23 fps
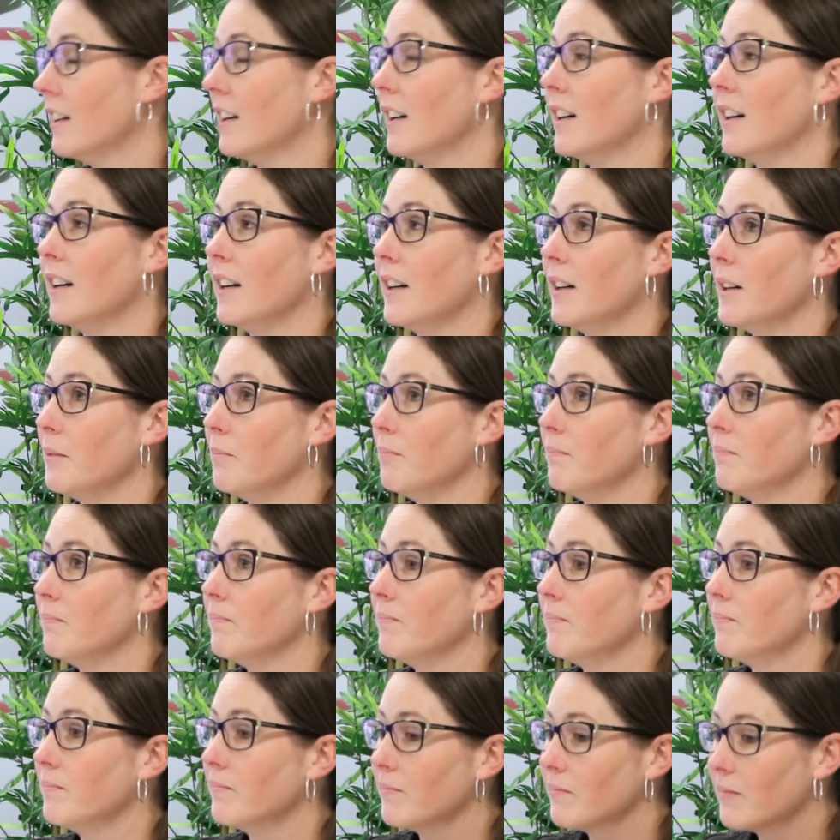
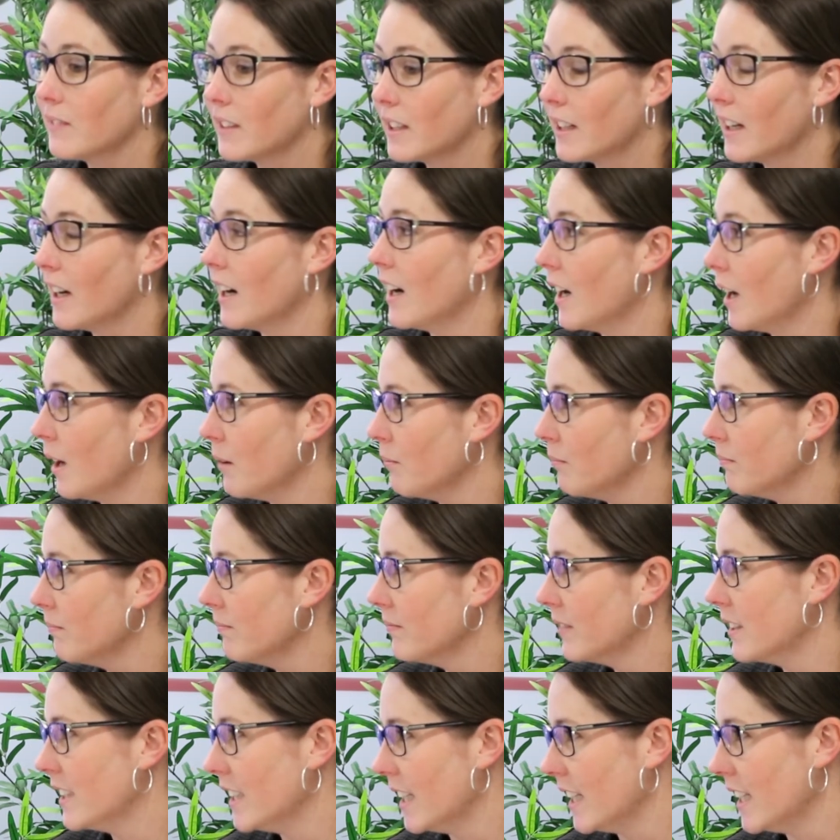Calm,
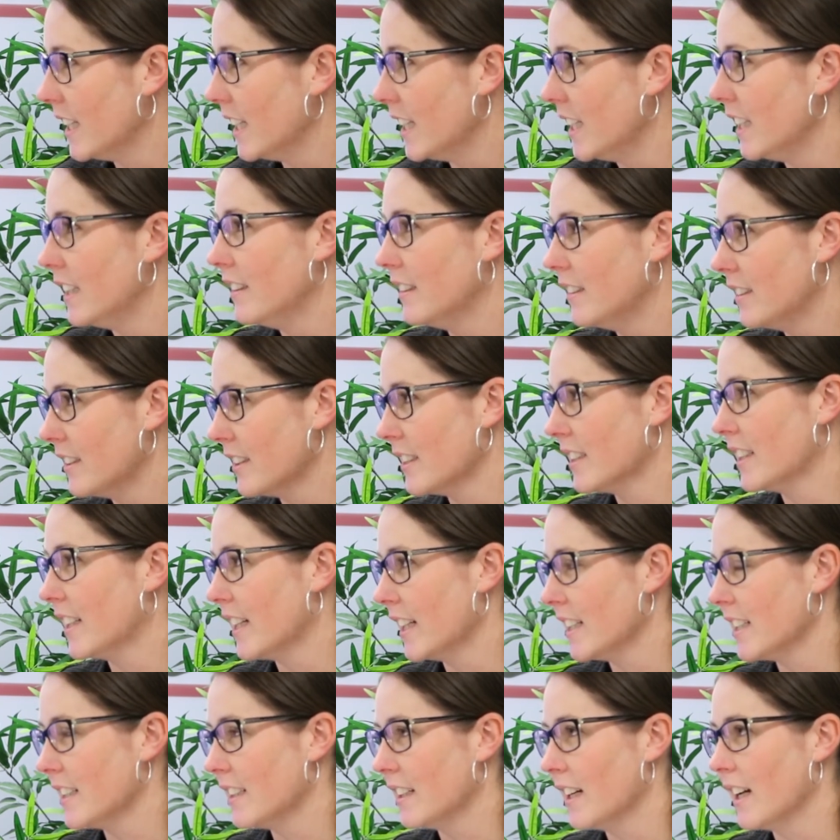steady, just get
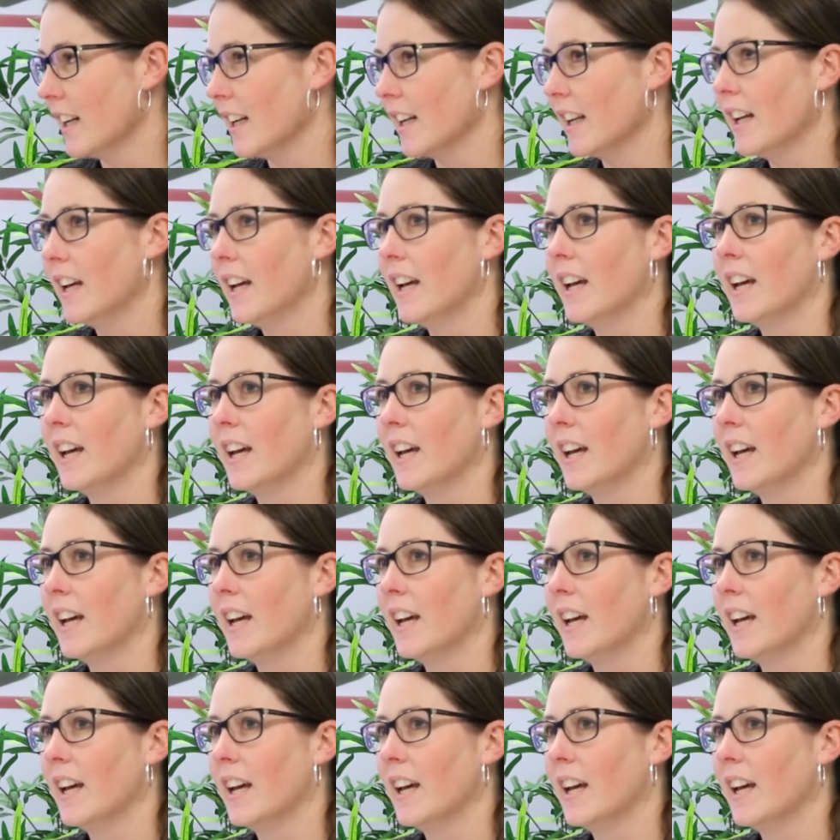it done.